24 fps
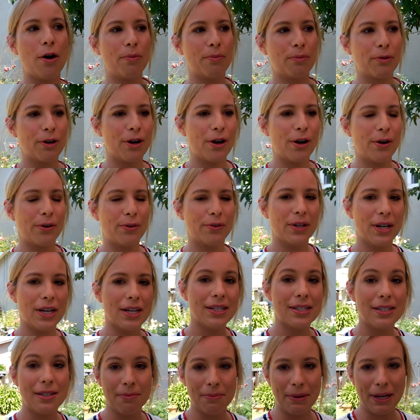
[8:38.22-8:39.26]
homegrown
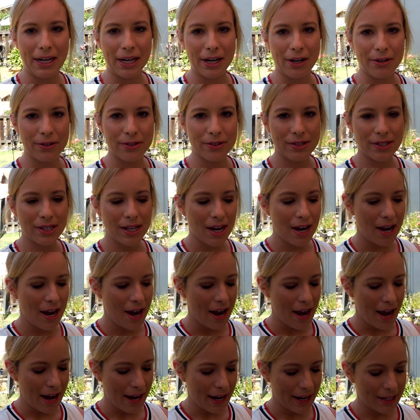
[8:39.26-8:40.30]
tomatoes
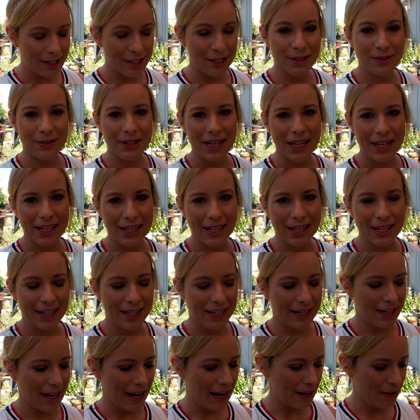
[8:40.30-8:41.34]
and
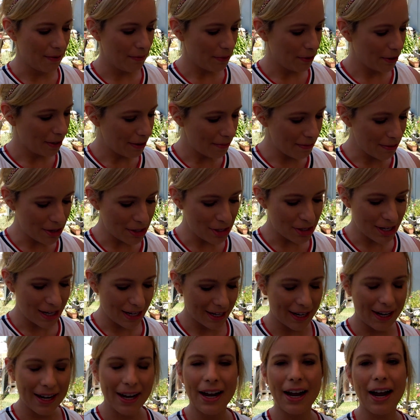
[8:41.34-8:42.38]
zucchini and pretty much
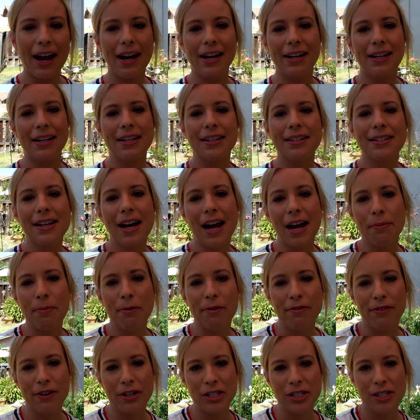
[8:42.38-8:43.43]
like any
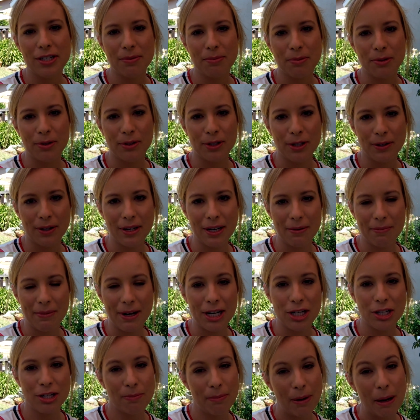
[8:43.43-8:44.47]
type of vegetable you can
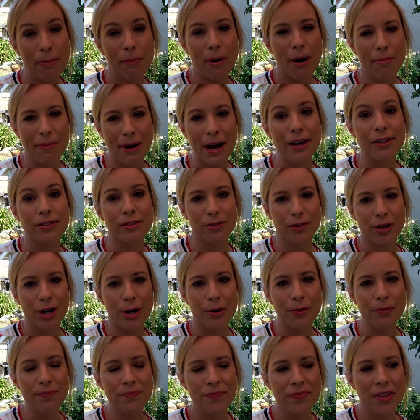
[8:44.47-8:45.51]
imagine my mom has
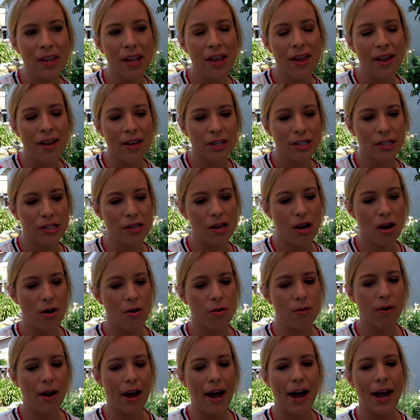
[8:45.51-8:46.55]
grown.
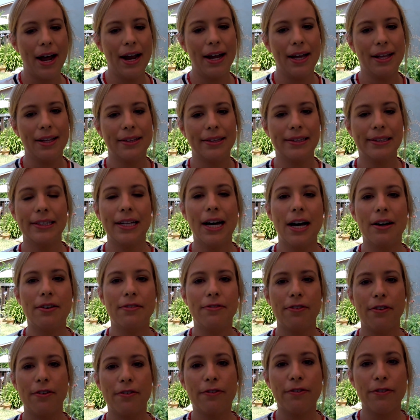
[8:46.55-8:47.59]
So I
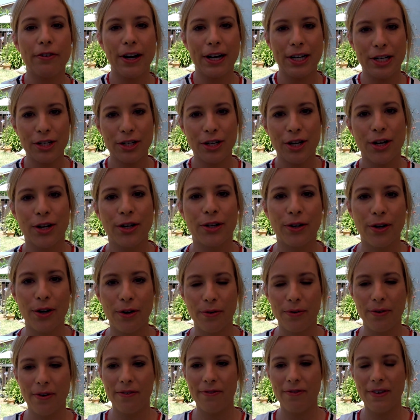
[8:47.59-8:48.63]
love fresh
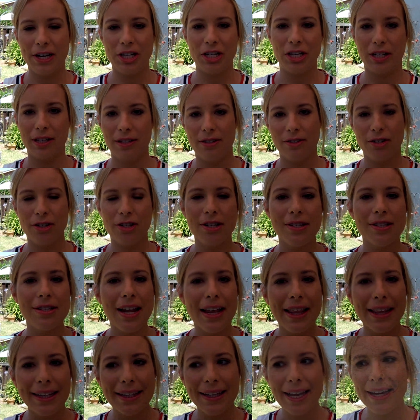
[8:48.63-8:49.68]
grown veggies. There's
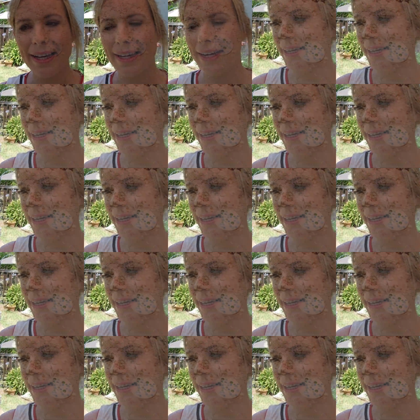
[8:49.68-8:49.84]
just nothing